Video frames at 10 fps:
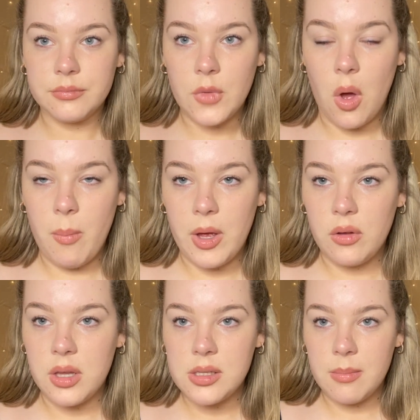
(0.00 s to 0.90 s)
Oh my god,
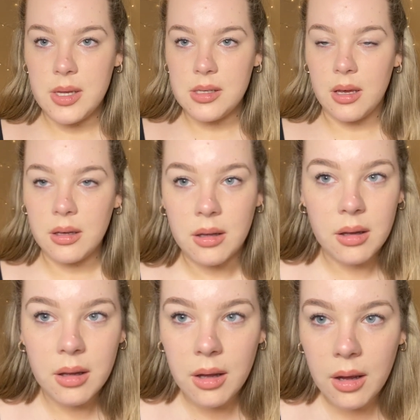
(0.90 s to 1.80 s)
that's amazing.
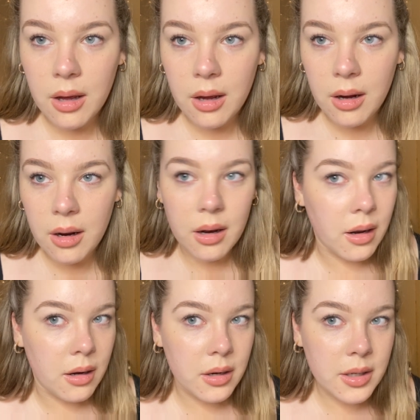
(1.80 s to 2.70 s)

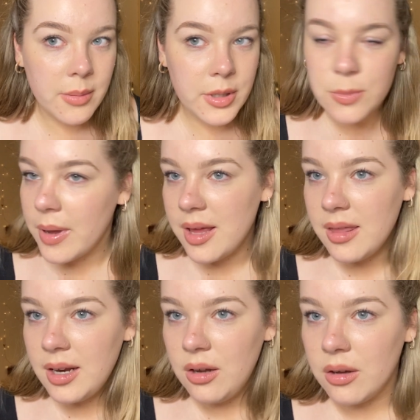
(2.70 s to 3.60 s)
Look how much better
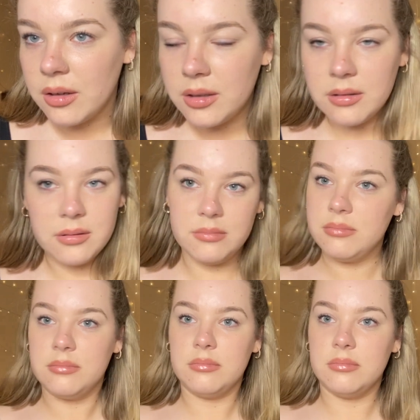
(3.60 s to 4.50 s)
they look.
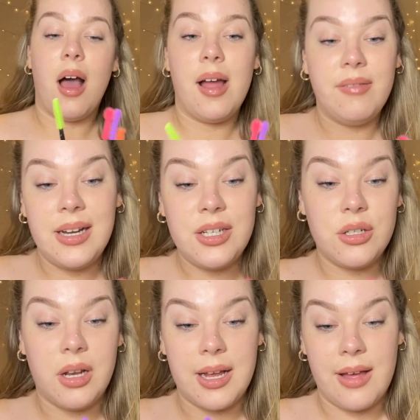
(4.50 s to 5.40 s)
I really
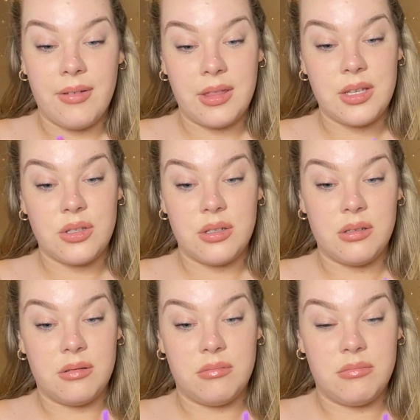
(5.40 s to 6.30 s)
do like having these.
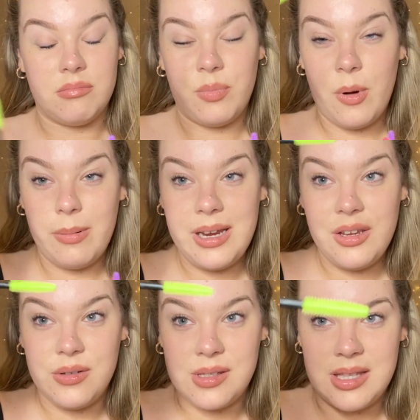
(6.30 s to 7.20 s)
Probably
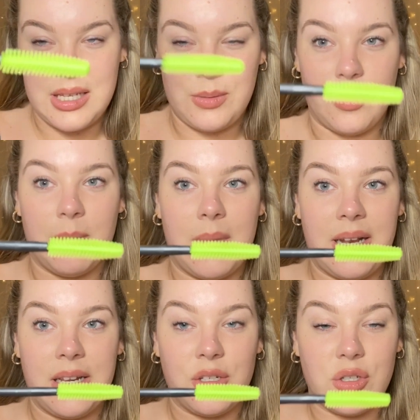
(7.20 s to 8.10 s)
use this one
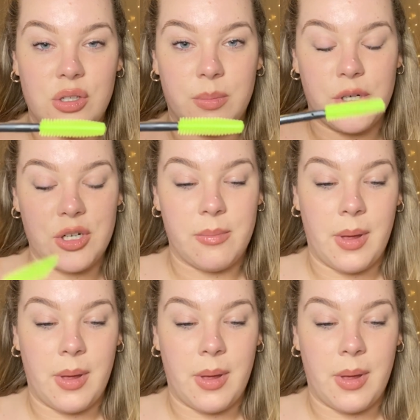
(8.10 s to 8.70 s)
mainly just to brush out my